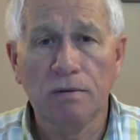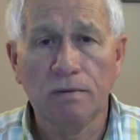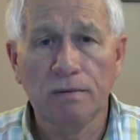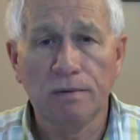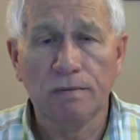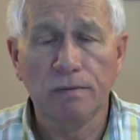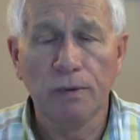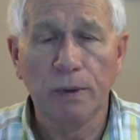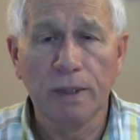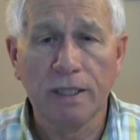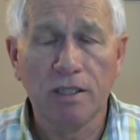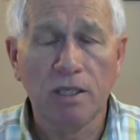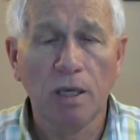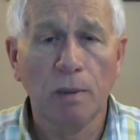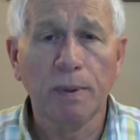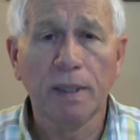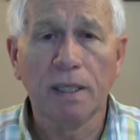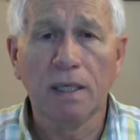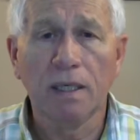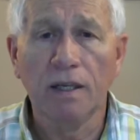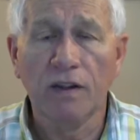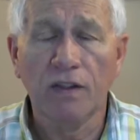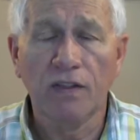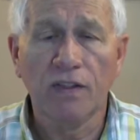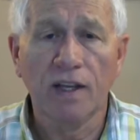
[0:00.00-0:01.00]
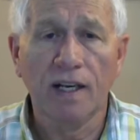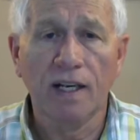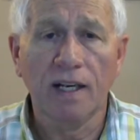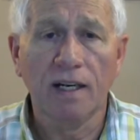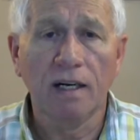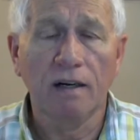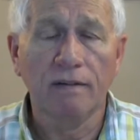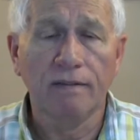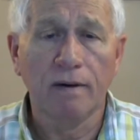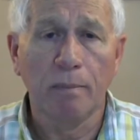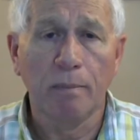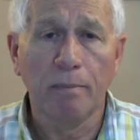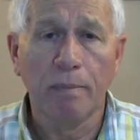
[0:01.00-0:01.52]
we typically think
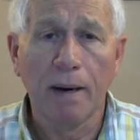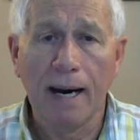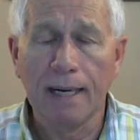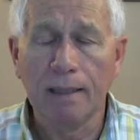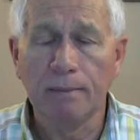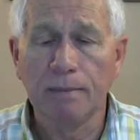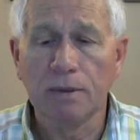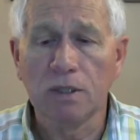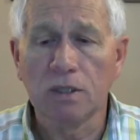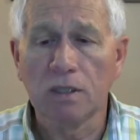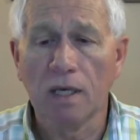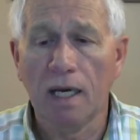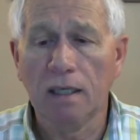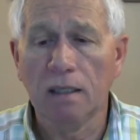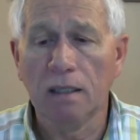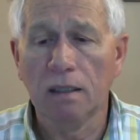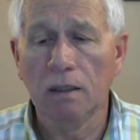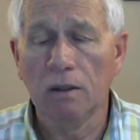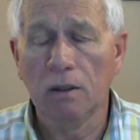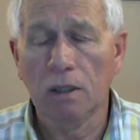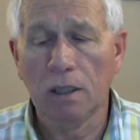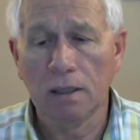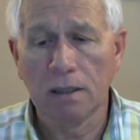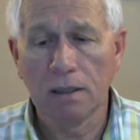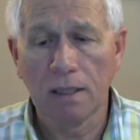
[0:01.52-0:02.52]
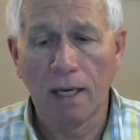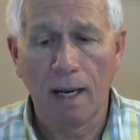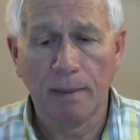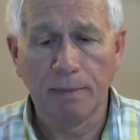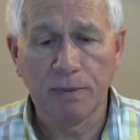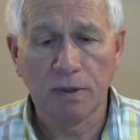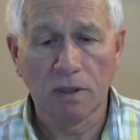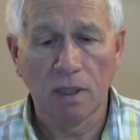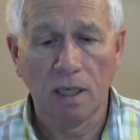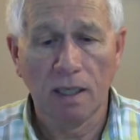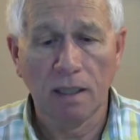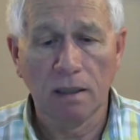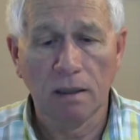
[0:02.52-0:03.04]
of a bottom cycle or a top
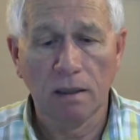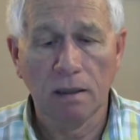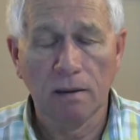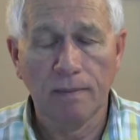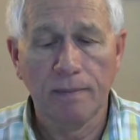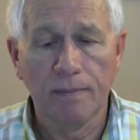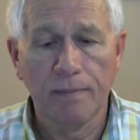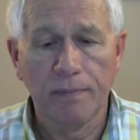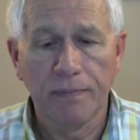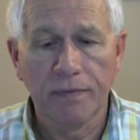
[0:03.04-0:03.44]
cycle.